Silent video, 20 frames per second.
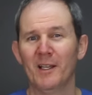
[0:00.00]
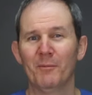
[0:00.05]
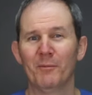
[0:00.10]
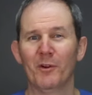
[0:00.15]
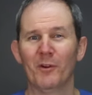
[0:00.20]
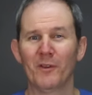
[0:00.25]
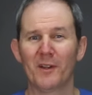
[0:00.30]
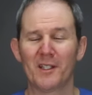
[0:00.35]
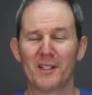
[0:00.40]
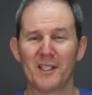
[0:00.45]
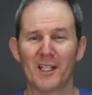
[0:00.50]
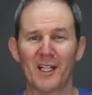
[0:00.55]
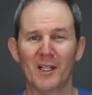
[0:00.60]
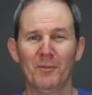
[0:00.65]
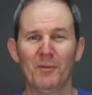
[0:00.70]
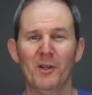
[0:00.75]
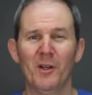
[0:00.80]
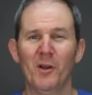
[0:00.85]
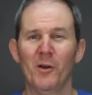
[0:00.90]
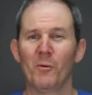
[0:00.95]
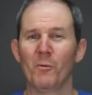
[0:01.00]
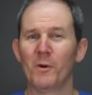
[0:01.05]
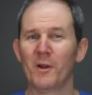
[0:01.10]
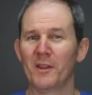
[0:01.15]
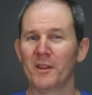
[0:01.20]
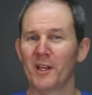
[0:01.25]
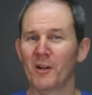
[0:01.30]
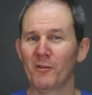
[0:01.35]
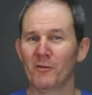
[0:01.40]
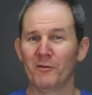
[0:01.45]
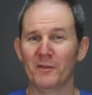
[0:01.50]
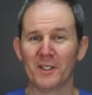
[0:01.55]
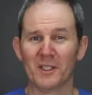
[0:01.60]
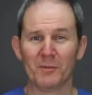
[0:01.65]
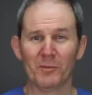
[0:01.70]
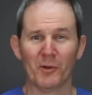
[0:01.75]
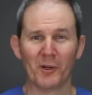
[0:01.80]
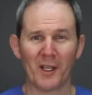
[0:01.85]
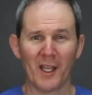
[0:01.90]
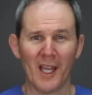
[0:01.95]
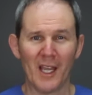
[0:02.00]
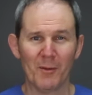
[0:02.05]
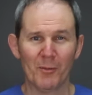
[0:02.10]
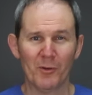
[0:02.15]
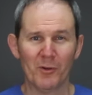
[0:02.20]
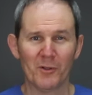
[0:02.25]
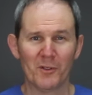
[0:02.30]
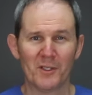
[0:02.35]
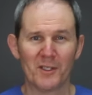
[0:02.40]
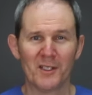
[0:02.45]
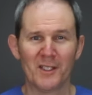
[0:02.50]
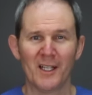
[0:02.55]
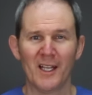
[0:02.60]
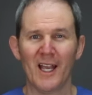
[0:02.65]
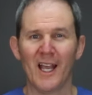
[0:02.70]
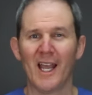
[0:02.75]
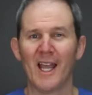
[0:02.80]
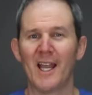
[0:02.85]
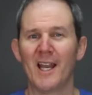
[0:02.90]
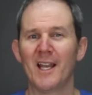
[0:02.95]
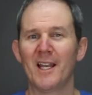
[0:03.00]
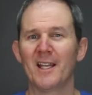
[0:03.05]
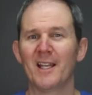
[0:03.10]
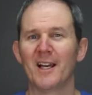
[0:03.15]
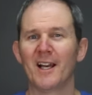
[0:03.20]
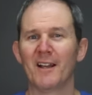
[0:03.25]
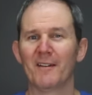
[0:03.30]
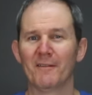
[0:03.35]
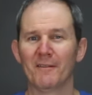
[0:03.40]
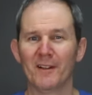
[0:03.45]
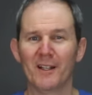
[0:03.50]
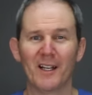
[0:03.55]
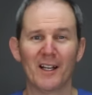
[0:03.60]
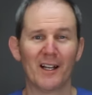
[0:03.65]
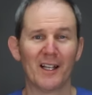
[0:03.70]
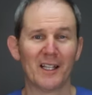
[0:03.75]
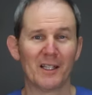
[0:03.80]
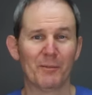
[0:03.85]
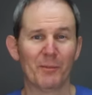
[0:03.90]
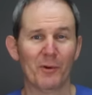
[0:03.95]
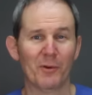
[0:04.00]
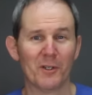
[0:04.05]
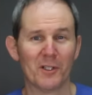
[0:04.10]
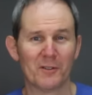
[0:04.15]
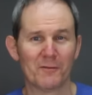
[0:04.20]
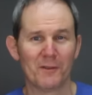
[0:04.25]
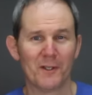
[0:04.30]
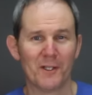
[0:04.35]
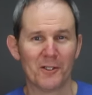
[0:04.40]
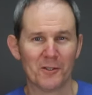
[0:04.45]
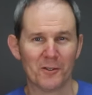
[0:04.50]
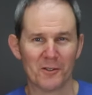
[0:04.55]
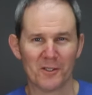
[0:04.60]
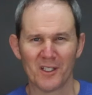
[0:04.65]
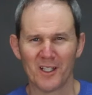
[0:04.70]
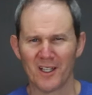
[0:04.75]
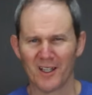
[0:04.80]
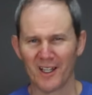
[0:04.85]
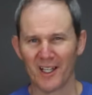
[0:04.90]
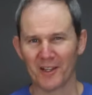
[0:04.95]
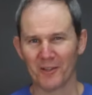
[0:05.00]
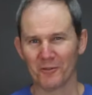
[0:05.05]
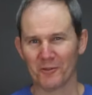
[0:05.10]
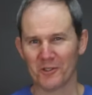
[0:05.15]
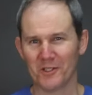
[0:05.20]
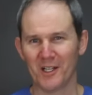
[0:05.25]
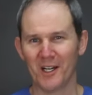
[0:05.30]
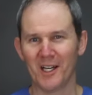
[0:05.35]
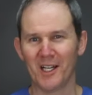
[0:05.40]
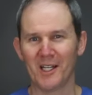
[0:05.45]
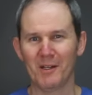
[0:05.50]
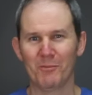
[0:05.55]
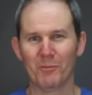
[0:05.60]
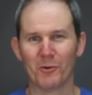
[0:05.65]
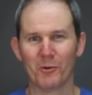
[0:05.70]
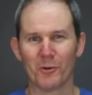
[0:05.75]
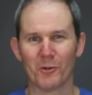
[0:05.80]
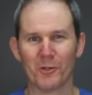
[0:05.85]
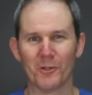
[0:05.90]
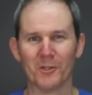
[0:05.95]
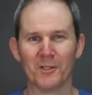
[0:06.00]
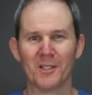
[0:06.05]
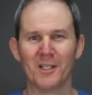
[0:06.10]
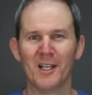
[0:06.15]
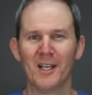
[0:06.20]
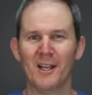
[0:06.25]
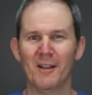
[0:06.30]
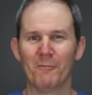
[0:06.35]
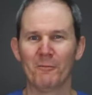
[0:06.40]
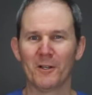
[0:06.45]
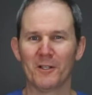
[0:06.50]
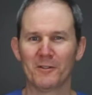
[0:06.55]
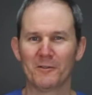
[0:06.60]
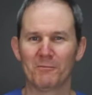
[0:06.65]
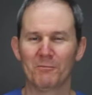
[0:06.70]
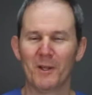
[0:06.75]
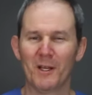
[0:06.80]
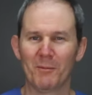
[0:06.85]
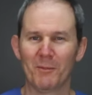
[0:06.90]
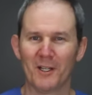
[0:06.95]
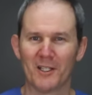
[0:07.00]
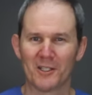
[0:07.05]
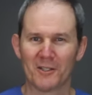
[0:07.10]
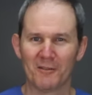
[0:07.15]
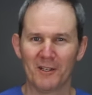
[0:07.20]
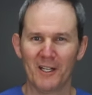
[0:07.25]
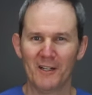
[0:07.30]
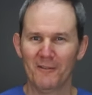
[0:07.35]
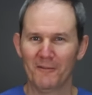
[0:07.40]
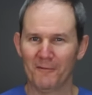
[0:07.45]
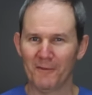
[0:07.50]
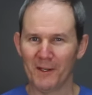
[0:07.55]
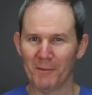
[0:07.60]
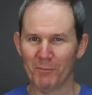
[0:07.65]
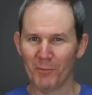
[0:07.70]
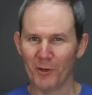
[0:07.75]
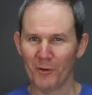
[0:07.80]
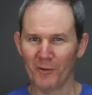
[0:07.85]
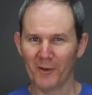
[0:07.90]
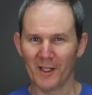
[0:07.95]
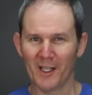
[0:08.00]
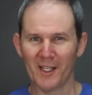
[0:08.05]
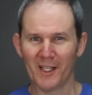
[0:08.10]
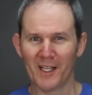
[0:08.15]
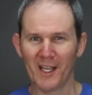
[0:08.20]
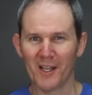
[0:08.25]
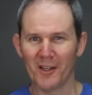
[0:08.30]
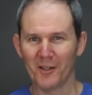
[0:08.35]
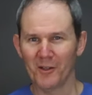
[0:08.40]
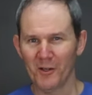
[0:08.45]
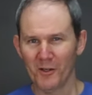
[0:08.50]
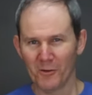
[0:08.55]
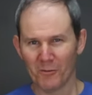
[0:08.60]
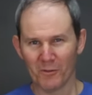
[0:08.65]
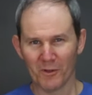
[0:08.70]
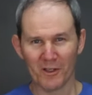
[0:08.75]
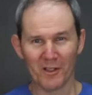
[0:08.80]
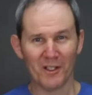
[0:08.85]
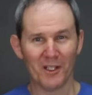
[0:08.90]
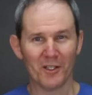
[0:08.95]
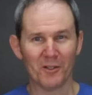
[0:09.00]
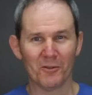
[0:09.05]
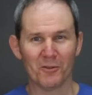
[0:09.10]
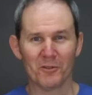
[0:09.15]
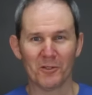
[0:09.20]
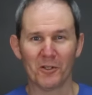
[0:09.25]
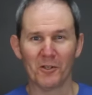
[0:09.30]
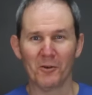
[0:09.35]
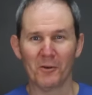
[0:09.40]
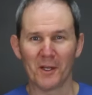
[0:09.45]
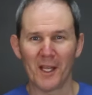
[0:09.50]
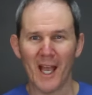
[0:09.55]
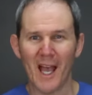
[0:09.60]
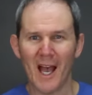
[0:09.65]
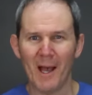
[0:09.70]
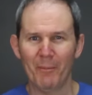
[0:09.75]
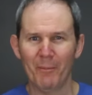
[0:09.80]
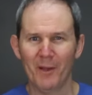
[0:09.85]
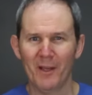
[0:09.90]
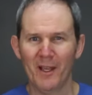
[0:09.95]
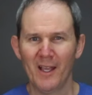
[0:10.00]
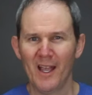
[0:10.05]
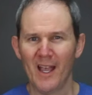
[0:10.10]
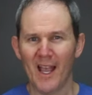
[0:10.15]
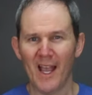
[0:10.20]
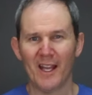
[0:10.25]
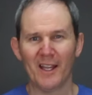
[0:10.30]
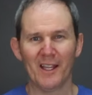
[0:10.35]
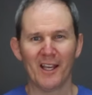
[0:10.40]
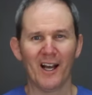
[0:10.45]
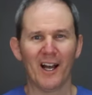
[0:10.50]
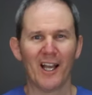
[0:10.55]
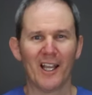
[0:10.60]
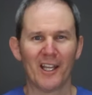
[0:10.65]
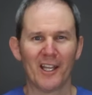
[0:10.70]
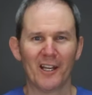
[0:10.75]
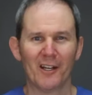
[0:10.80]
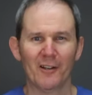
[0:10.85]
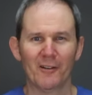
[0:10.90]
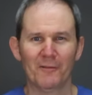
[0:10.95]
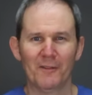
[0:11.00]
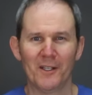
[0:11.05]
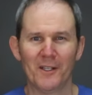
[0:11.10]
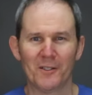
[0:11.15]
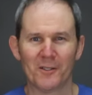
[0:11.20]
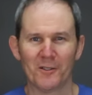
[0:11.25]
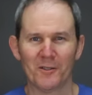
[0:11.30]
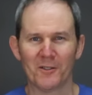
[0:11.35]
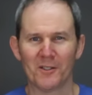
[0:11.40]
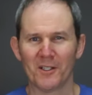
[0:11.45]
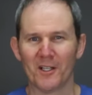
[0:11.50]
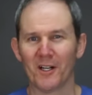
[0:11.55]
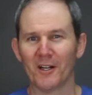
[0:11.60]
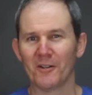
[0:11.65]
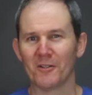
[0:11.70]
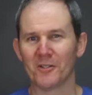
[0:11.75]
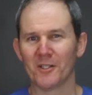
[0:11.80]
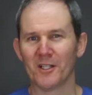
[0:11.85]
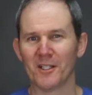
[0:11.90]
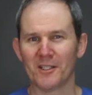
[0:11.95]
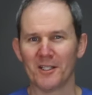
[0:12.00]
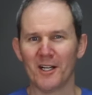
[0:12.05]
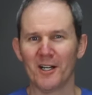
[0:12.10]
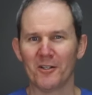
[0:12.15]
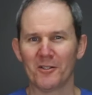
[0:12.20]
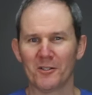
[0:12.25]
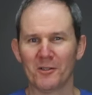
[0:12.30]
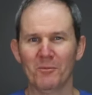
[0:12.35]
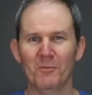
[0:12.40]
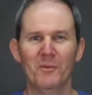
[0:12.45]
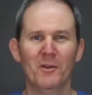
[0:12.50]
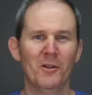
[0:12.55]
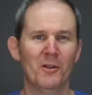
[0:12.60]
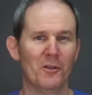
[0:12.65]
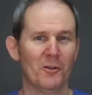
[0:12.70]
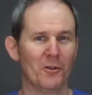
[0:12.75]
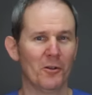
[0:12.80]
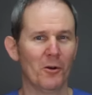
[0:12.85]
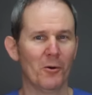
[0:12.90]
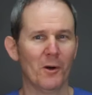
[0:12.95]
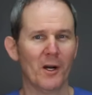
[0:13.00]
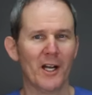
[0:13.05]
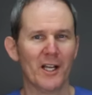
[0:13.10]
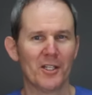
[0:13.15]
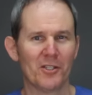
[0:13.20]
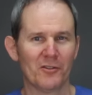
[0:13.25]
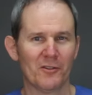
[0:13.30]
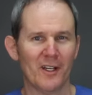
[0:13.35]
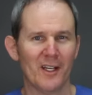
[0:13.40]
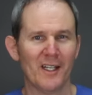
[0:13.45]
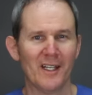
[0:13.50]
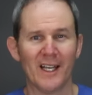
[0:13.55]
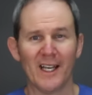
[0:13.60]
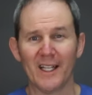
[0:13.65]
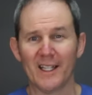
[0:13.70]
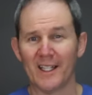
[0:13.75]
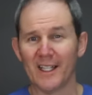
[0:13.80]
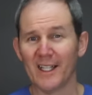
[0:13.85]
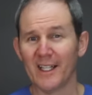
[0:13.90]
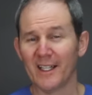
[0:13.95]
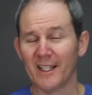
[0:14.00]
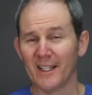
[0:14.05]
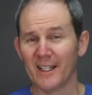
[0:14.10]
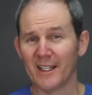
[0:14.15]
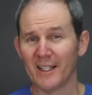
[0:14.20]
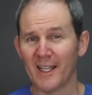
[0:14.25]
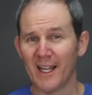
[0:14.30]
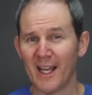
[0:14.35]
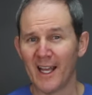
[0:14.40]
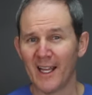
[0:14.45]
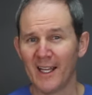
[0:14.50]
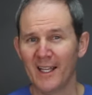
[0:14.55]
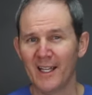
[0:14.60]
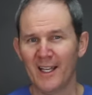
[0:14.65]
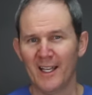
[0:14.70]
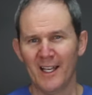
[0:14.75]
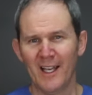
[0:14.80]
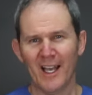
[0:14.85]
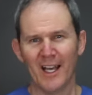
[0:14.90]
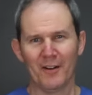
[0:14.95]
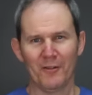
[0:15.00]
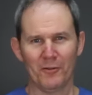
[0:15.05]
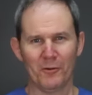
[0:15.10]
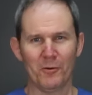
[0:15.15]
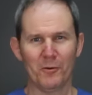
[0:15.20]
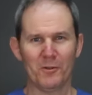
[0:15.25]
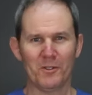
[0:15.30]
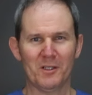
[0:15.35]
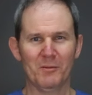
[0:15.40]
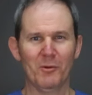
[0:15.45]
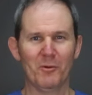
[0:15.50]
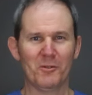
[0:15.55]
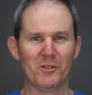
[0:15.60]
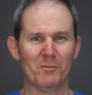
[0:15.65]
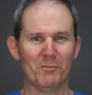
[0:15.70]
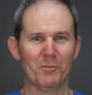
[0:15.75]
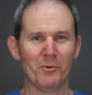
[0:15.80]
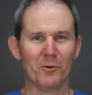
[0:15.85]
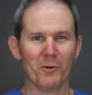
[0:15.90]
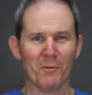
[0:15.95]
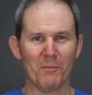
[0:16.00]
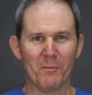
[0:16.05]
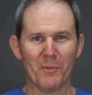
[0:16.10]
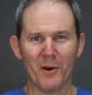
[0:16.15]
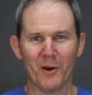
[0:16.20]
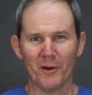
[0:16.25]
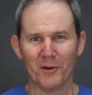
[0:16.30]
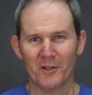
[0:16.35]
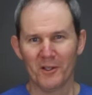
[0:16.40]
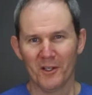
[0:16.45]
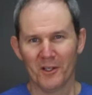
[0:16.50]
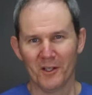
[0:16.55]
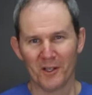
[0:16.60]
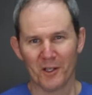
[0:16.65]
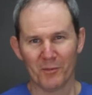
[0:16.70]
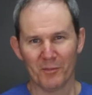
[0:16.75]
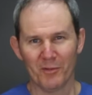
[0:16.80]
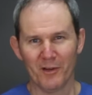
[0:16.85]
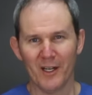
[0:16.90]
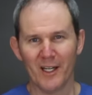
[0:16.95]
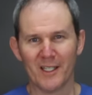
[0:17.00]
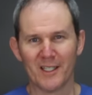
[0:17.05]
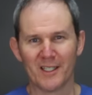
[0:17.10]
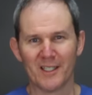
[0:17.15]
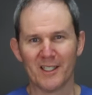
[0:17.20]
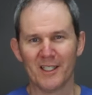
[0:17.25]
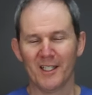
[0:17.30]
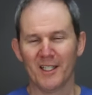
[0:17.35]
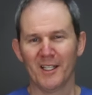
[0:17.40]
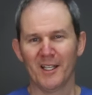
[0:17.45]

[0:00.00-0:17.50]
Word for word: Perfect setup without visible cables and I really like the bonus features like those tiny borders which make my screen fit perfectly together with little to no gap and the eye care features are just awesome no eye strain at the end of the day and of course the most important part the price